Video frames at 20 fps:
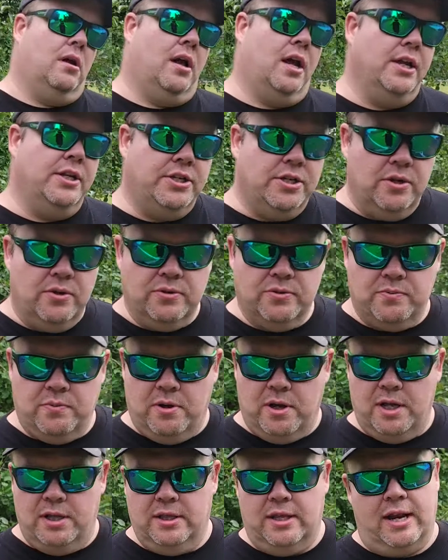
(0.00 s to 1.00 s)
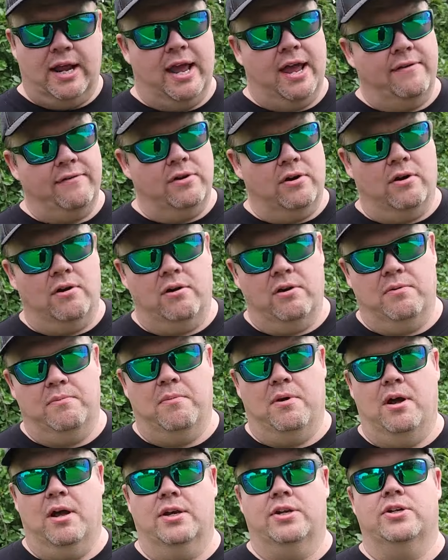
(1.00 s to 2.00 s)
I chose one that I haven't heard
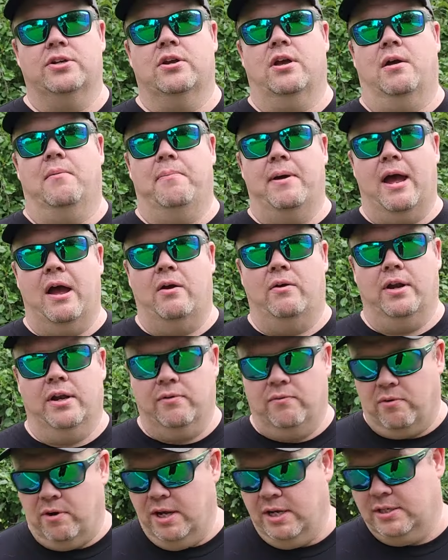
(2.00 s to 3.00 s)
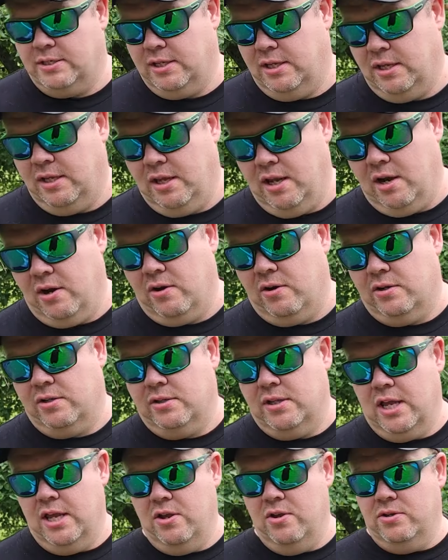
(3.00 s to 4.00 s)
much about in recent
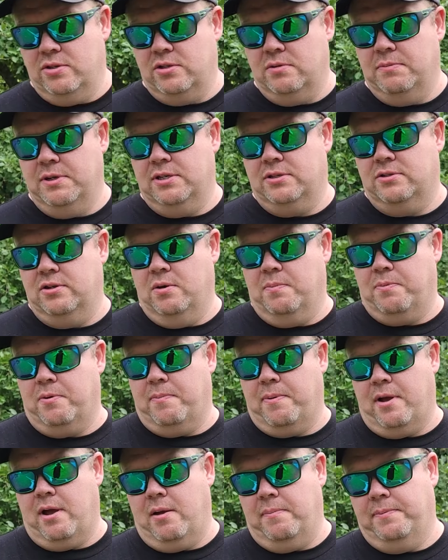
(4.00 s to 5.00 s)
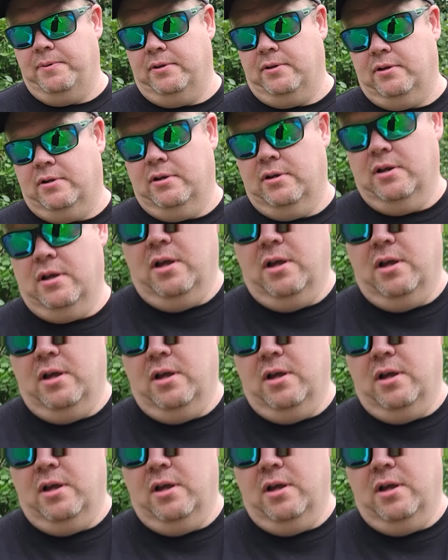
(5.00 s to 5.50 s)
years. They used to be super popular.